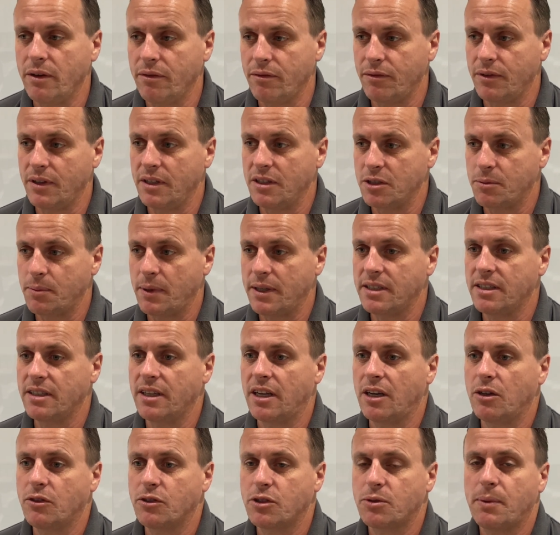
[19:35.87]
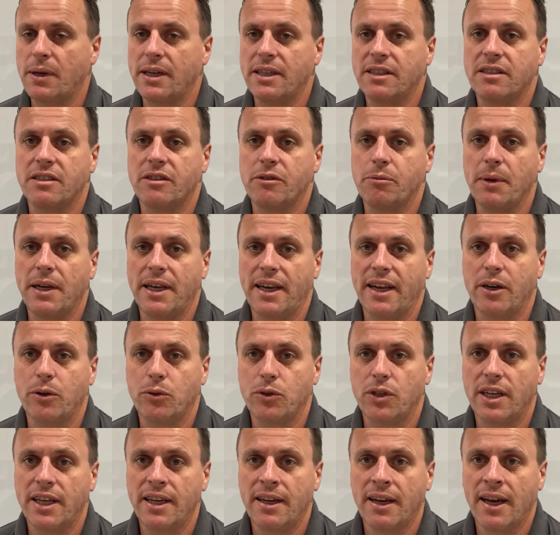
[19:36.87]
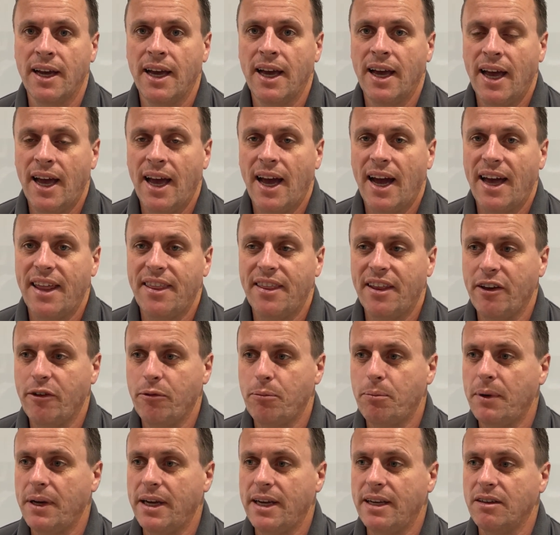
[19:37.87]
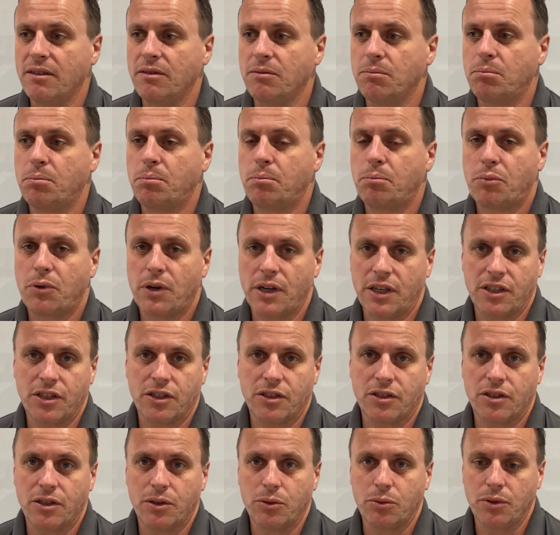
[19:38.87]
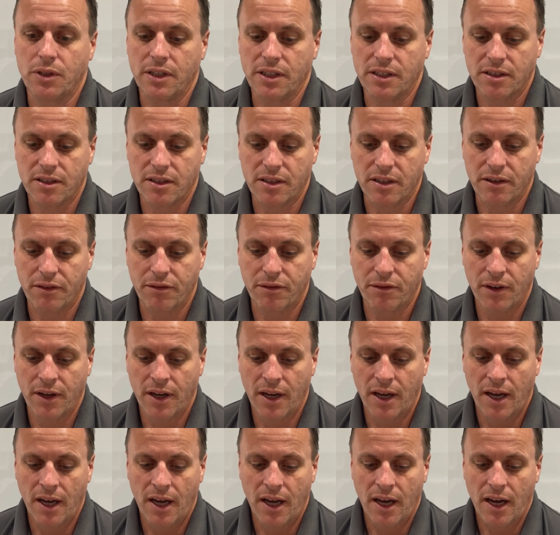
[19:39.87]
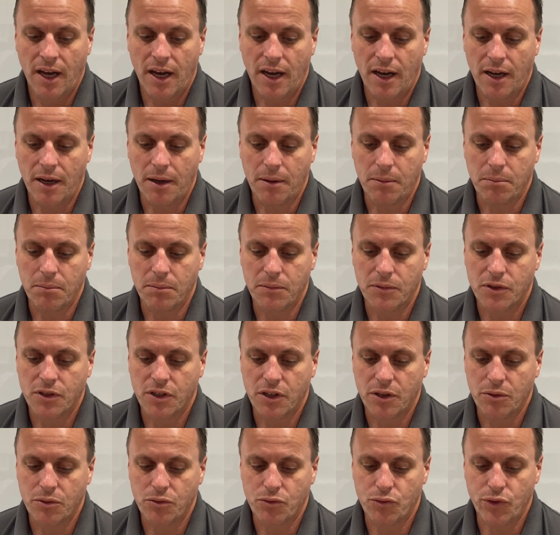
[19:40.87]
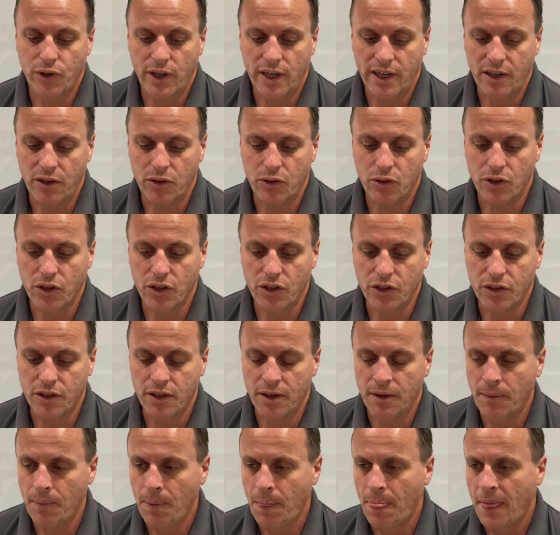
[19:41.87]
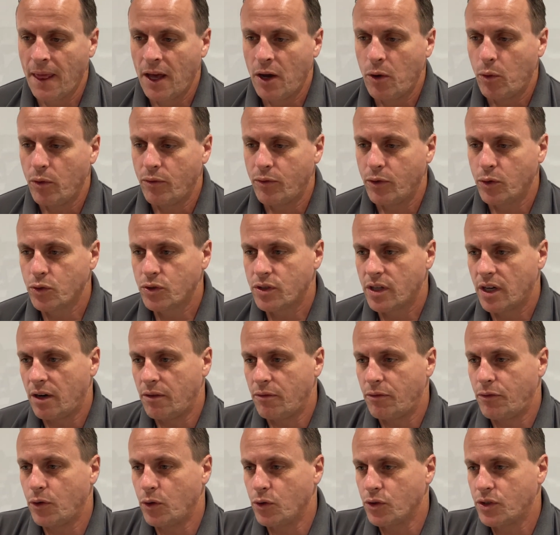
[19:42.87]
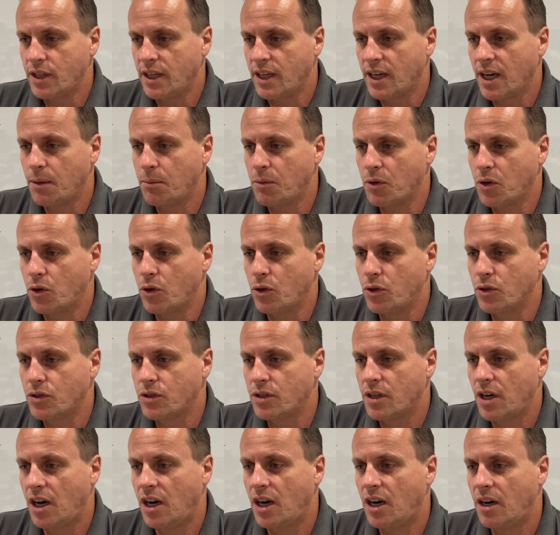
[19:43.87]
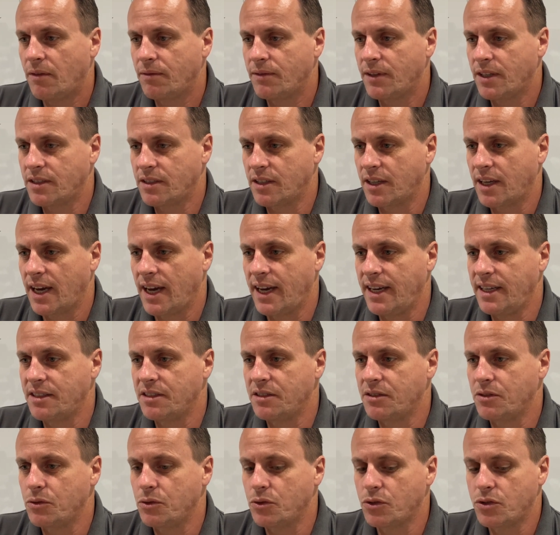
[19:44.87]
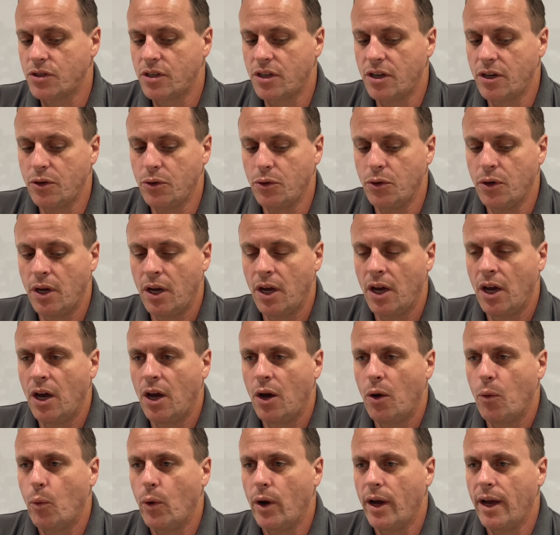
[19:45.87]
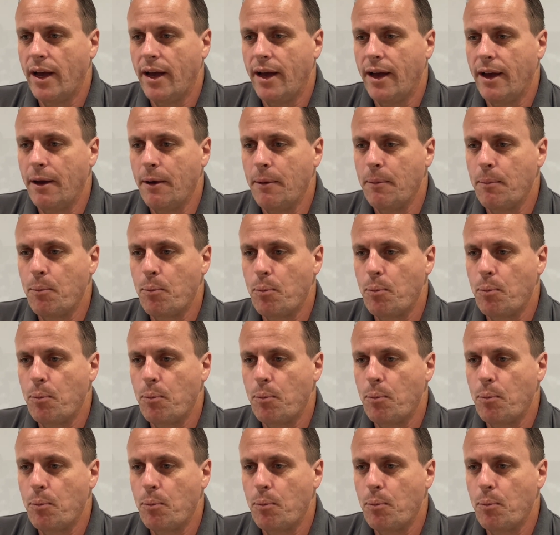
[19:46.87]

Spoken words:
inspected their loft spaces have been elderly, and they've been pressure sold this stuff. So it's really not good. We've also unfortunately come across half dozen cases or so where